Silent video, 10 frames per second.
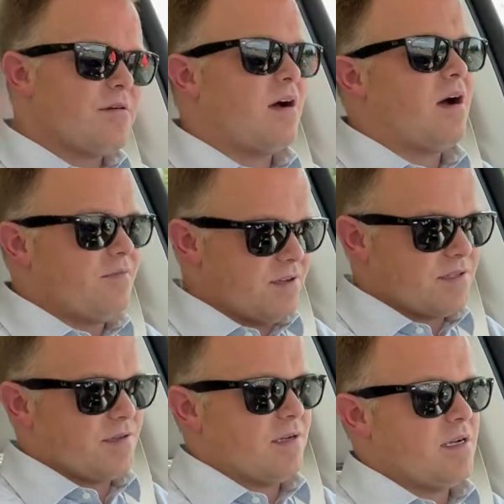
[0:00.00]

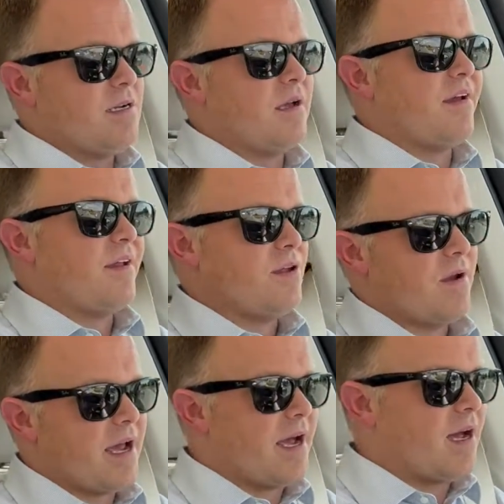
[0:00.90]
Obviously, you
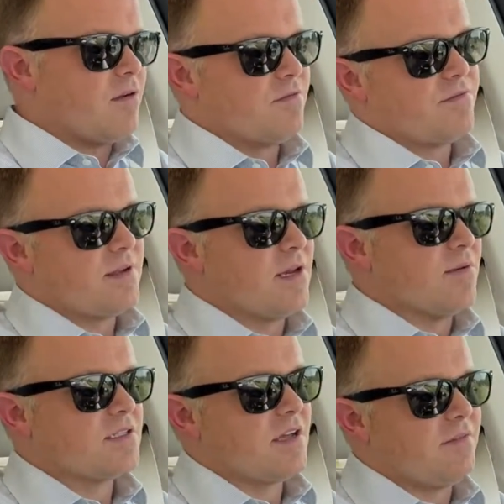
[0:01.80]
have, you know,
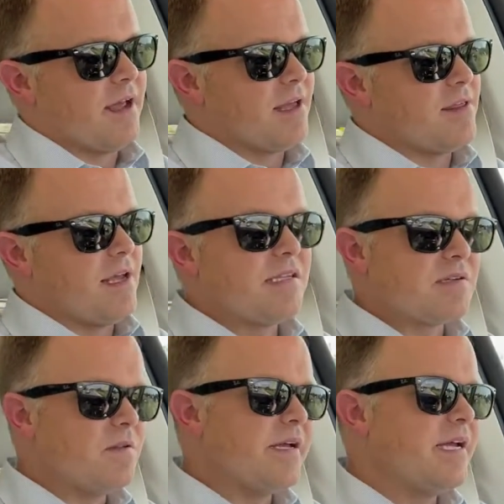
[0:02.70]
stuff like the
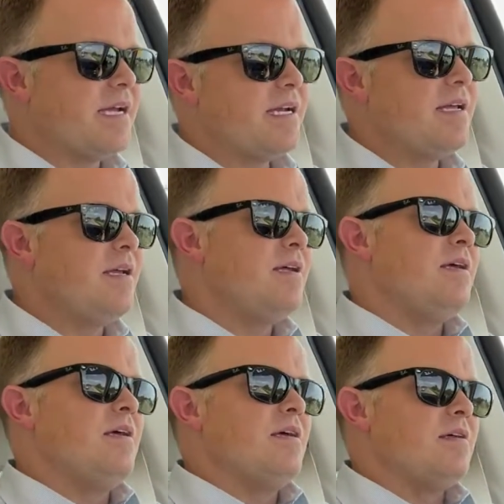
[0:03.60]
Escalade,
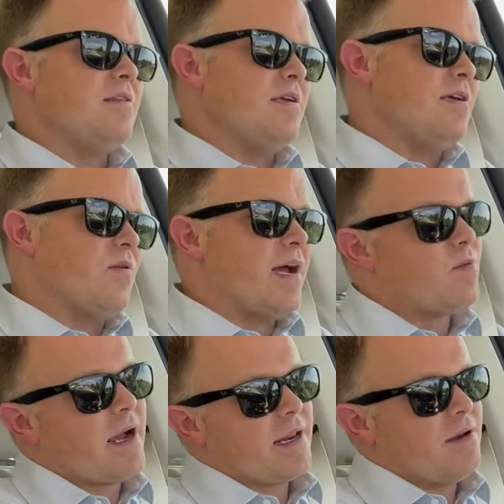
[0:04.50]
the Grand
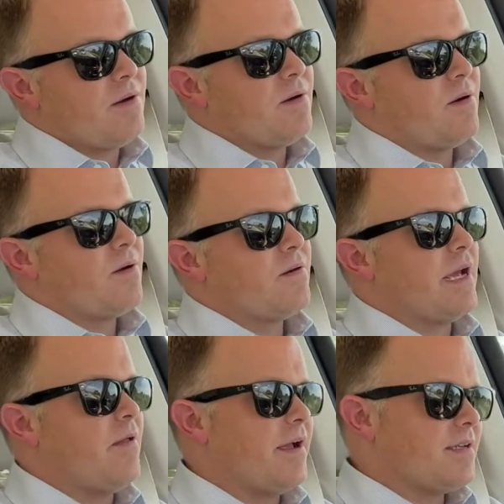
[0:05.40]
Wagoneer,
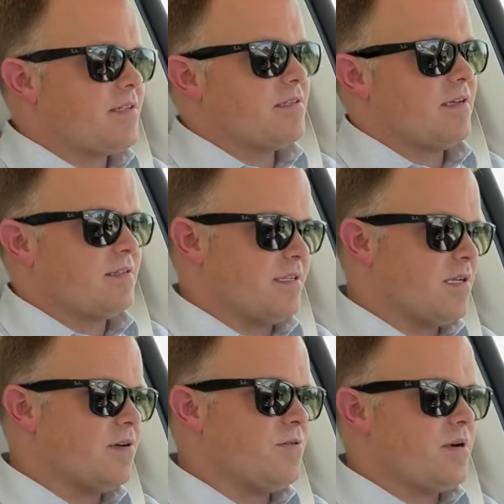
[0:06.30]

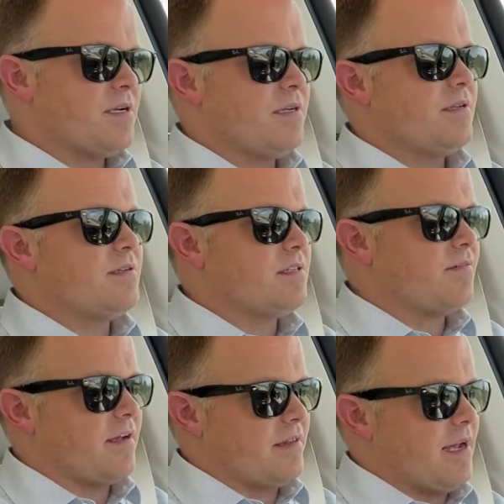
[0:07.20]
LX600,
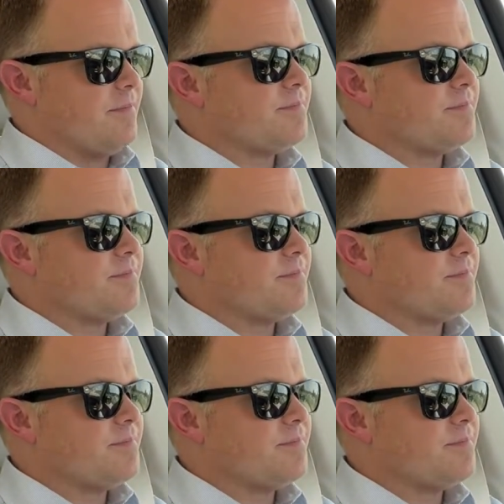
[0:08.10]
stuff like that.